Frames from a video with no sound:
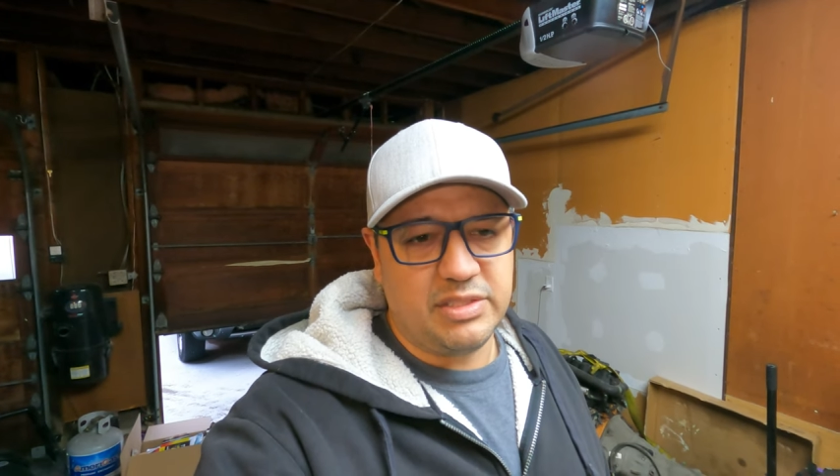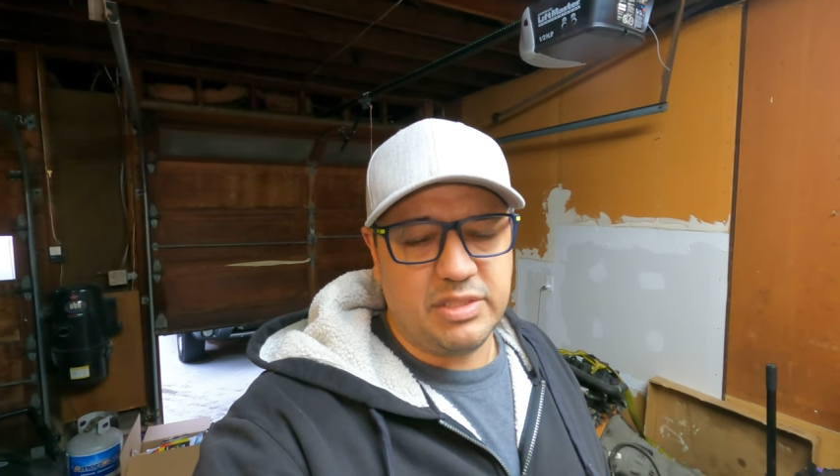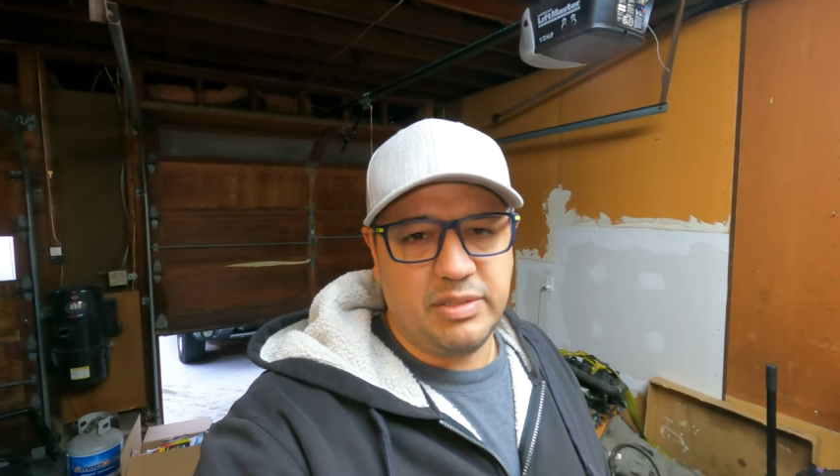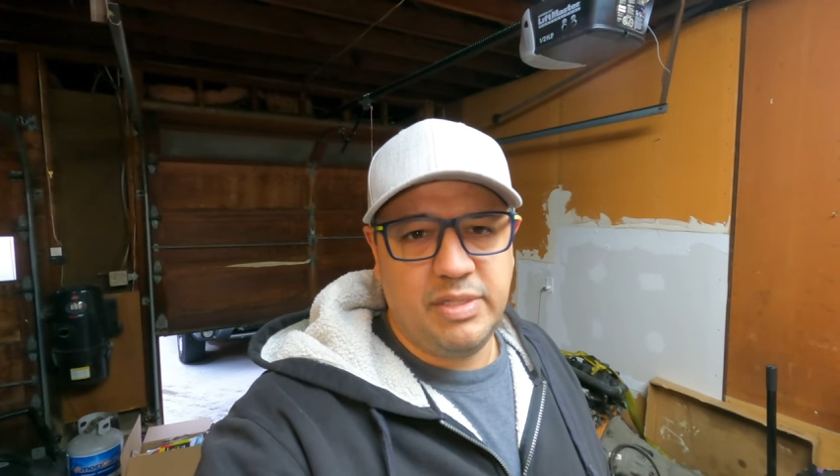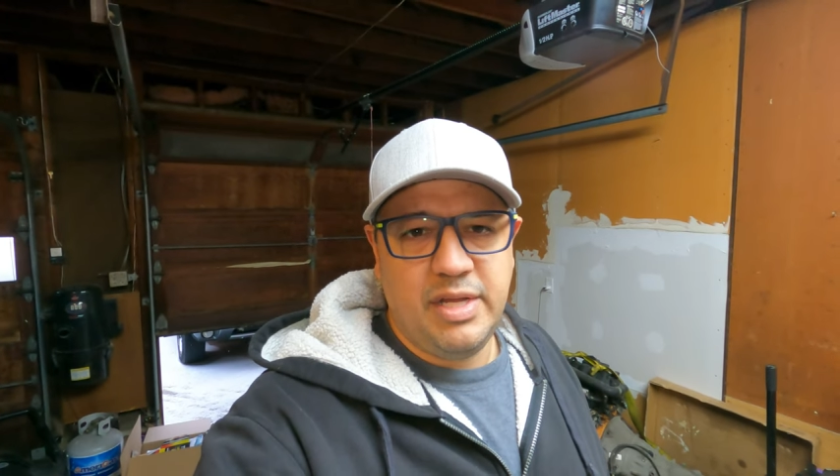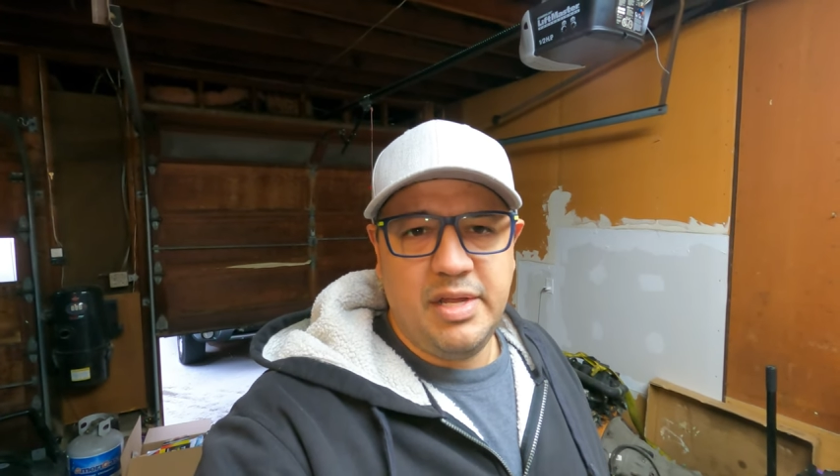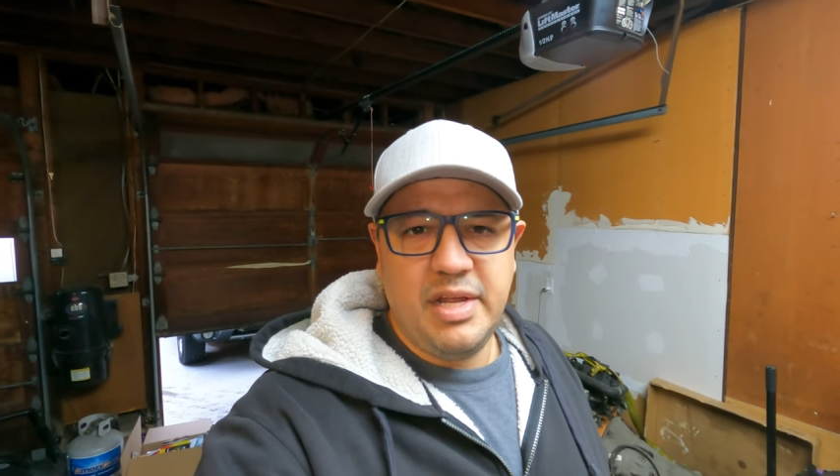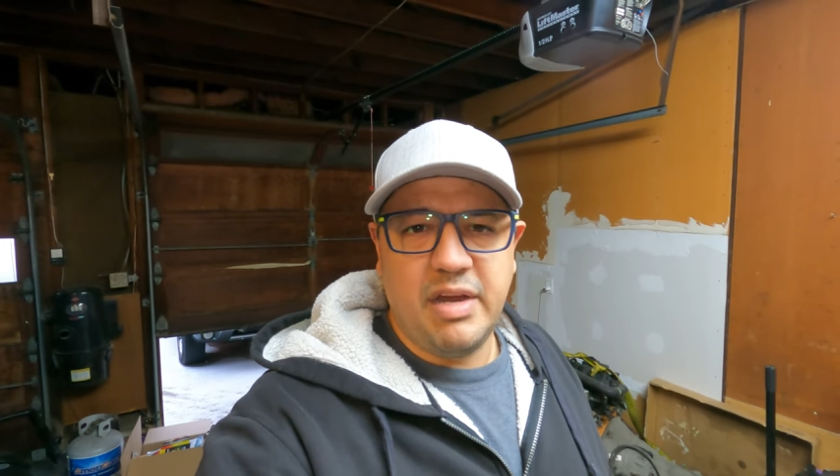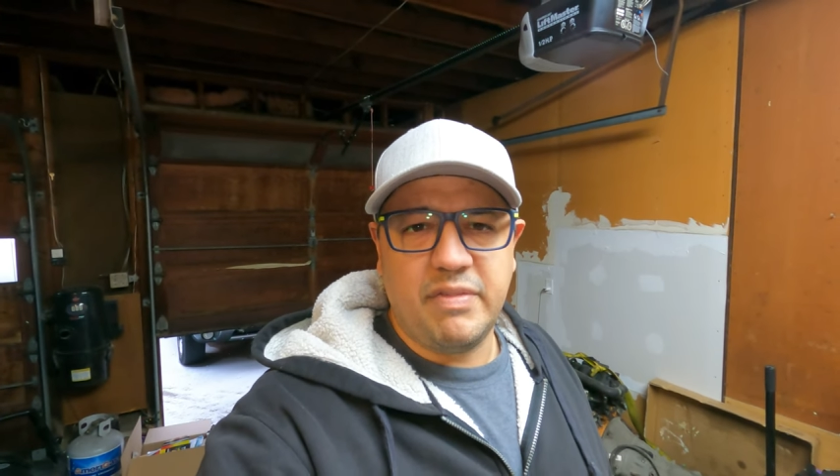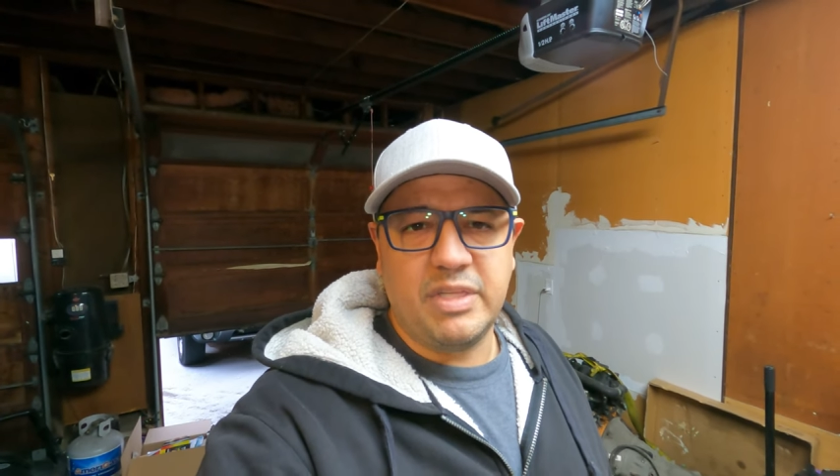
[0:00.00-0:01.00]
So
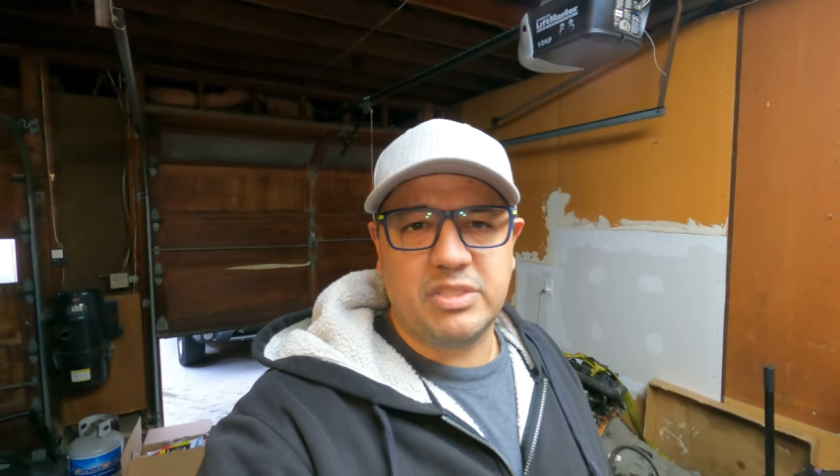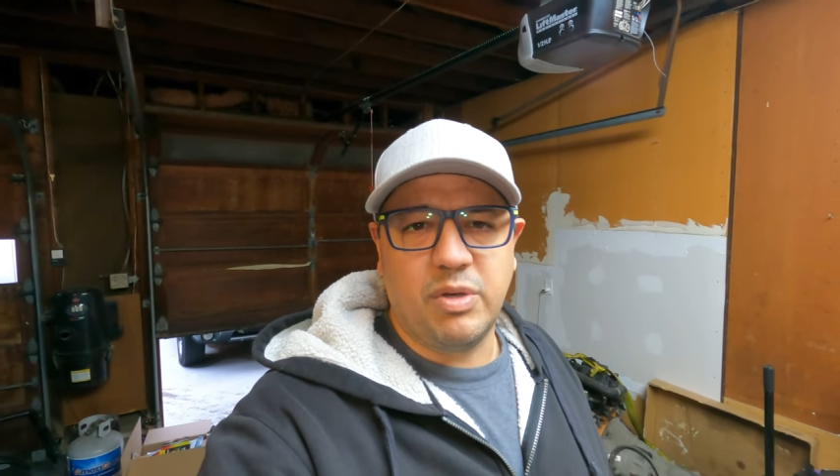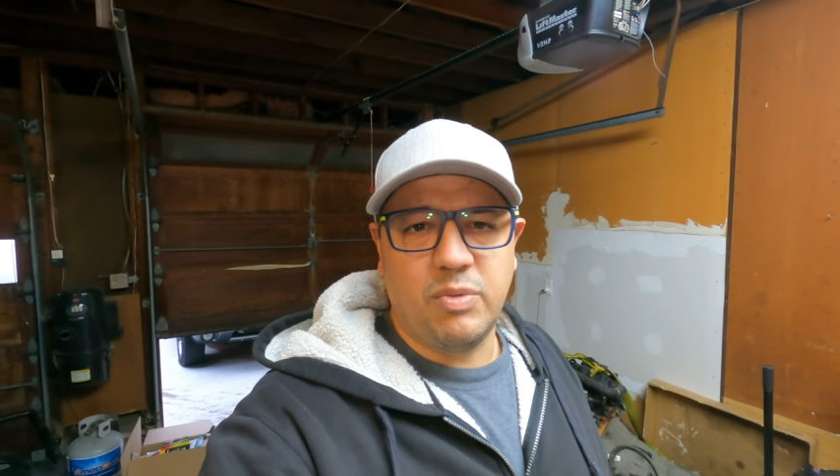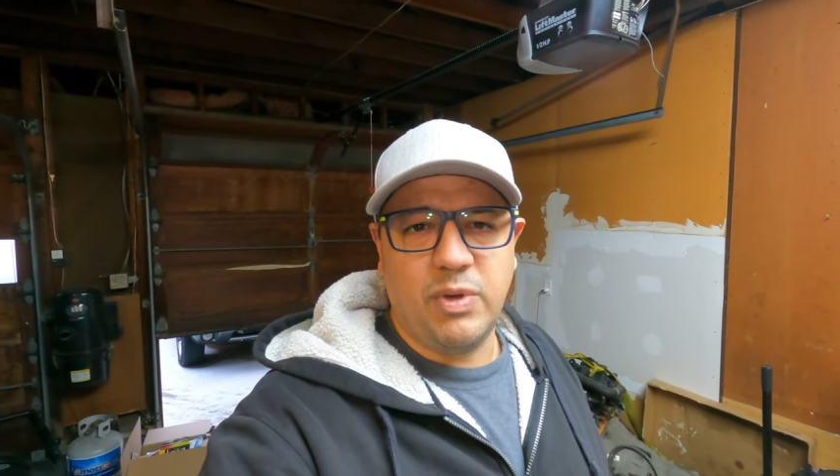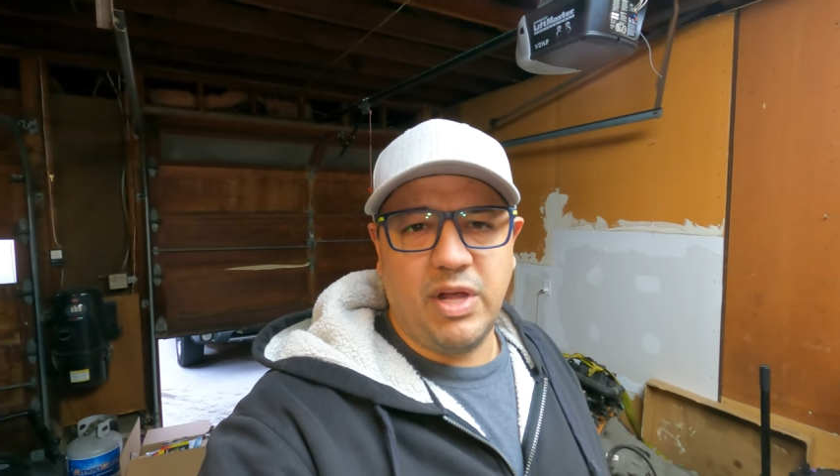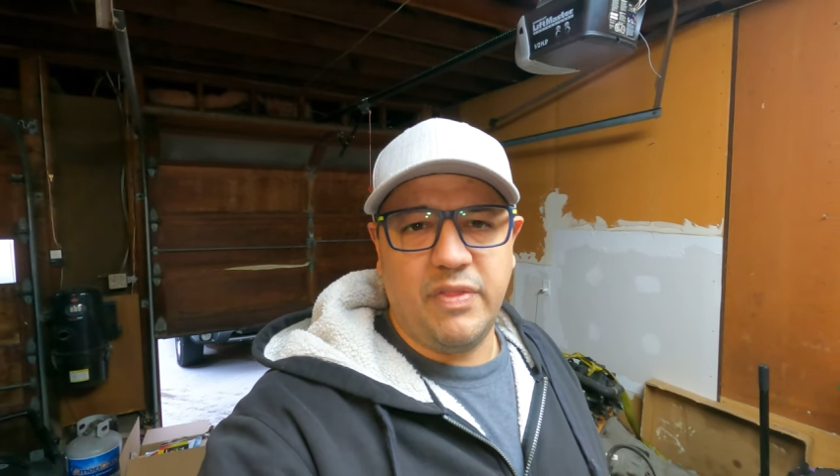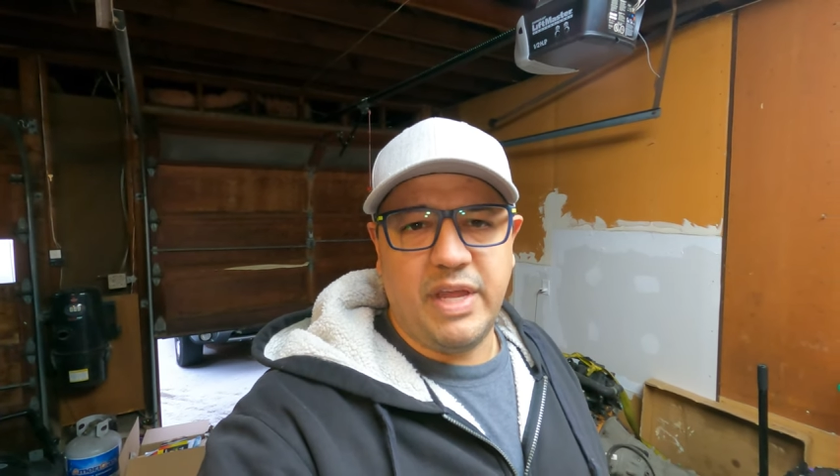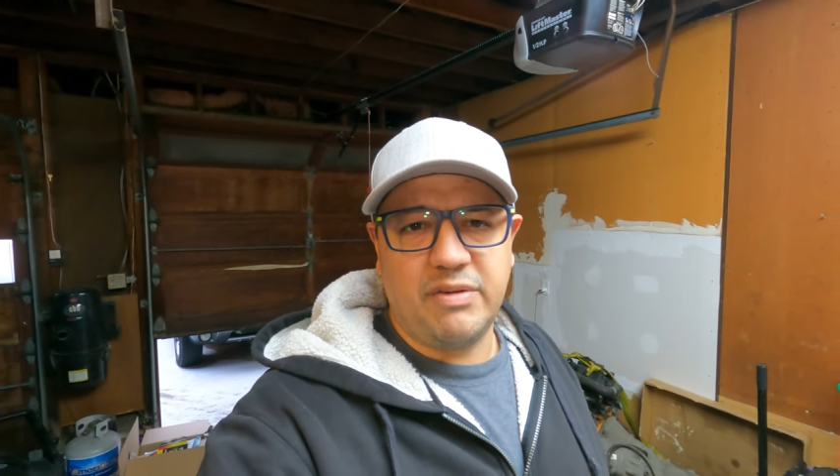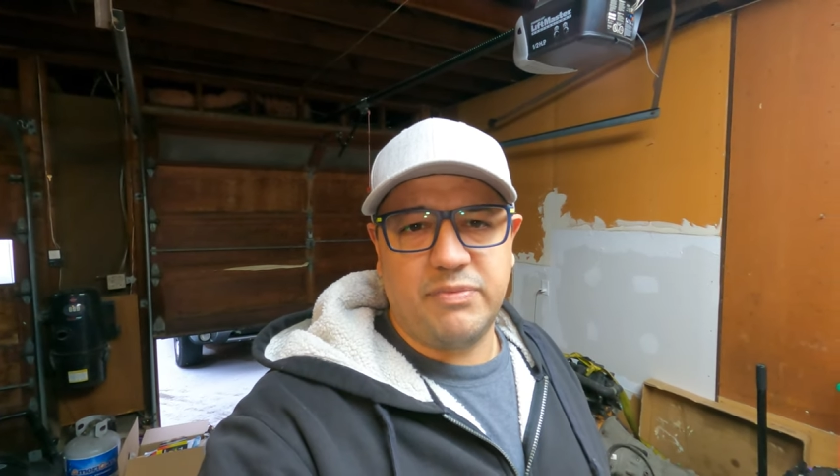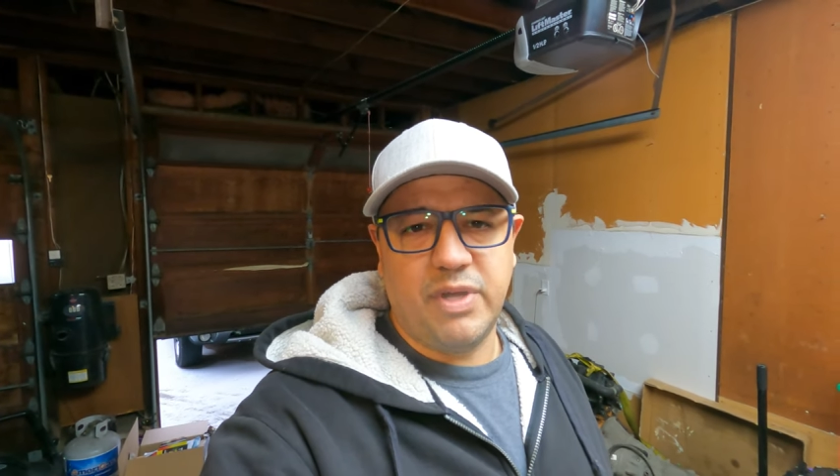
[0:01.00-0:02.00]
everything is going well on
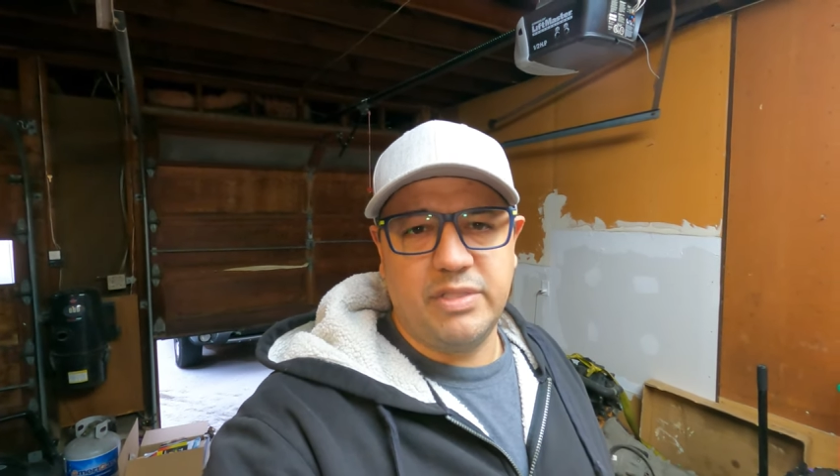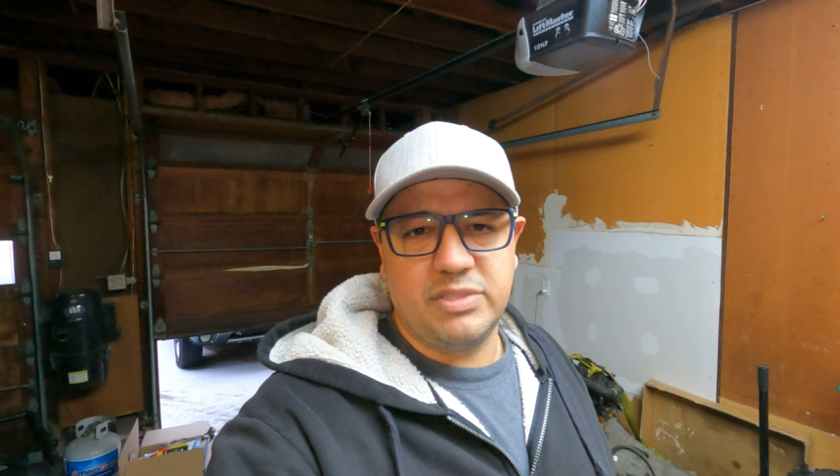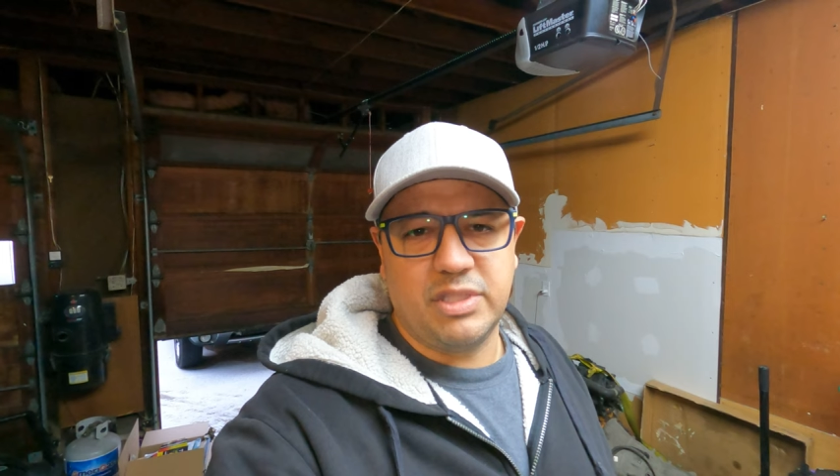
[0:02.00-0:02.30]
that front.